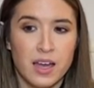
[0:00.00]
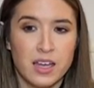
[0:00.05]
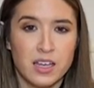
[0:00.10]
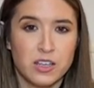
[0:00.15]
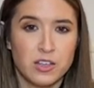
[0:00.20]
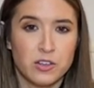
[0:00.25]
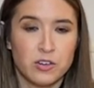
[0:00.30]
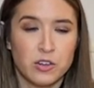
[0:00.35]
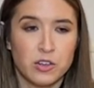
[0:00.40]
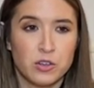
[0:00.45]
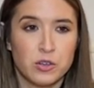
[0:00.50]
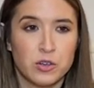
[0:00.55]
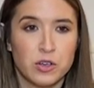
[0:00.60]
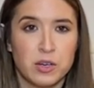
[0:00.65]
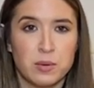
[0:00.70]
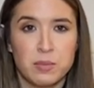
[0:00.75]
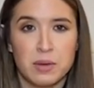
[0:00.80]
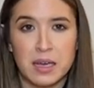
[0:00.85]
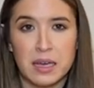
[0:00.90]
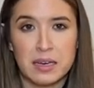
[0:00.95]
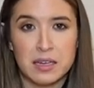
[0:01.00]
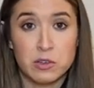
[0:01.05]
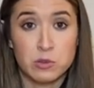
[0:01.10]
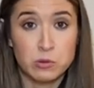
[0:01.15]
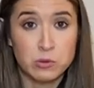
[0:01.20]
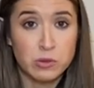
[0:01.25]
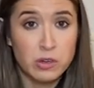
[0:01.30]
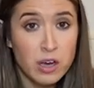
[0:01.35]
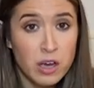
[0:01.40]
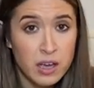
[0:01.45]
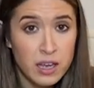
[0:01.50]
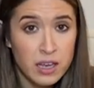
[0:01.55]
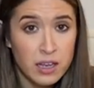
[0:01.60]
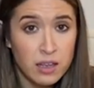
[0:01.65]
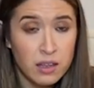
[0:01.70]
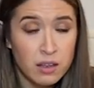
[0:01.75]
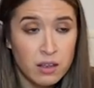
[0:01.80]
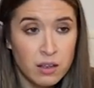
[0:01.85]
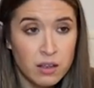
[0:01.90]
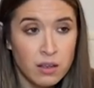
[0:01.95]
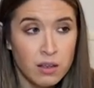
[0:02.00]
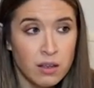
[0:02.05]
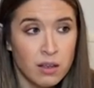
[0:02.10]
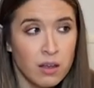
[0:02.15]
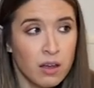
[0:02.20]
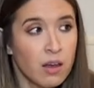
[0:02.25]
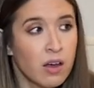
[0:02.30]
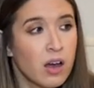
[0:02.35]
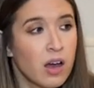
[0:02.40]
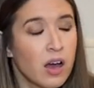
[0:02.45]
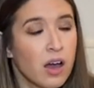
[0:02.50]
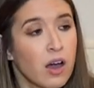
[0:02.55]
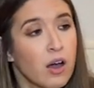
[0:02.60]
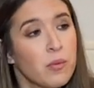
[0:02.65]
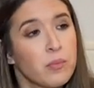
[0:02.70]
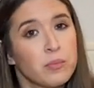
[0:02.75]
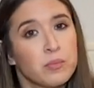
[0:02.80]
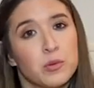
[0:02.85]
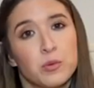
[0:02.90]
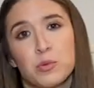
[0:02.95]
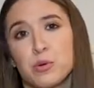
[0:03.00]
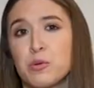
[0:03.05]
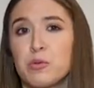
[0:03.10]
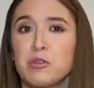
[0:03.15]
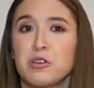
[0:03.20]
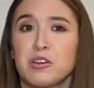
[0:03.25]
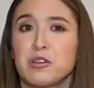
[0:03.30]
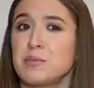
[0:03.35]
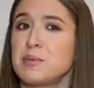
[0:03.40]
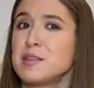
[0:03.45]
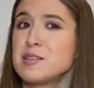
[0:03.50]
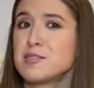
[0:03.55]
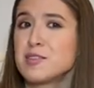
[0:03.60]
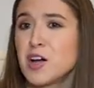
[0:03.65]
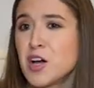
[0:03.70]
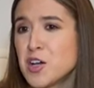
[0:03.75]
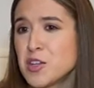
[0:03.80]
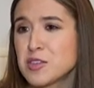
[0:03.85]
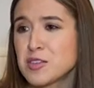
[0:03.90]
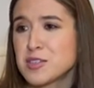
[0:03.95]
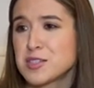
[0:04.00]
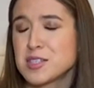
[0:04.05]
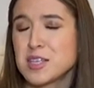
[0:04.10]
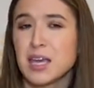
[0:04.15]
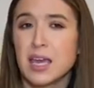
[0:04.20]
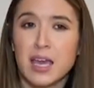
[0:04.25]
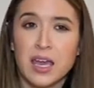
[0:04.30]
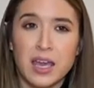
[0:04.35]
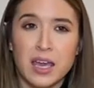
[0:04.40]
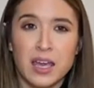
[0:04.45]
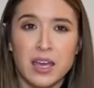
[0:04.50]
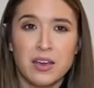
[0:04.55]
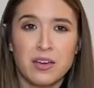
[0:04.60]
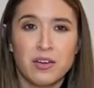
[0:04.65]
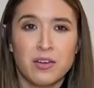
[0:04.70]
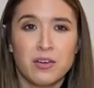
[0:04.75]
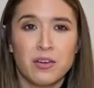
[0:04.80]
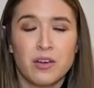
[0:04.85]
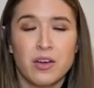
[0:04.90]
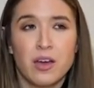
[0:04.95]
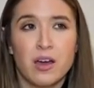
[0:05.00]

You know, you're going to be in it all night, you're probably going to be dancing,